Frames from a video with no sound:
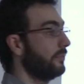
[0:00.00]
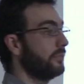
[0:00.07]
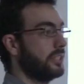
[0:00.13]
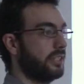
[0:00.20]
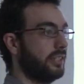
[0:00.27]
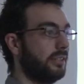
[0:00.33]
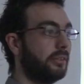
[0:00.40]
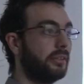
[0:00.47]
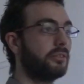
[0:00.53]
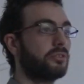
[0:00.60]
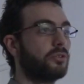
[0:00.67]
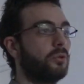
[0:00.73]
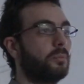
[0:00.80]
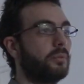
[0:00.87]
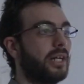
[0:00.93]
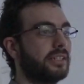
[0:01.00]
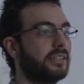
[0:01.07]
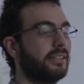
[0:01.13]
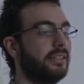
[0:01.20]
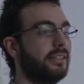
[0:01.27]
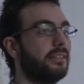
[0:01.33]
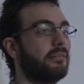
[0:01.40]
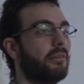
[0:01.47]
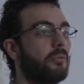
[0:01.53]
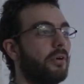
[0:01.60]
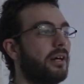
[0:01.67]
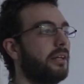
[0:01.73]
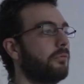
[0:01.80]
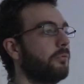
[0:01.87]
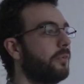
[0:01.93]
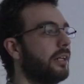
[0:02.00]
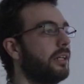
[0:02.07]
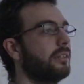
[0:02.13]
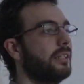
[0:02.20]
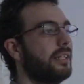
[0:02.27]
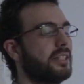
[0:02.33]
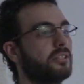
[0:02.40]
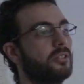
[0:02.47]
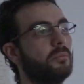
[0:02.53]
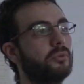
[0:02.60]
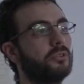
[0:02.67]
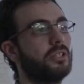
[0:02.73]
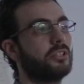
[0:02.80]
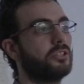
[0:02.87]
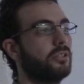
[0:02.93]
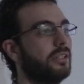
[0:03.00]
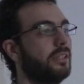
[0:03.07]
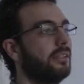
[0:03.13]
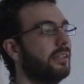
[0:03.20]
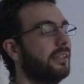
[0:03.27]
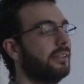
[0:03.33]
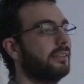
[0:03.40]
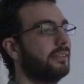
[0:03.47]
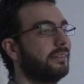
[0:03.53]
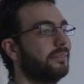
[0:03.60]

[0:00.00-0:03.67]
AlphaZero, surprisingly, required far less computational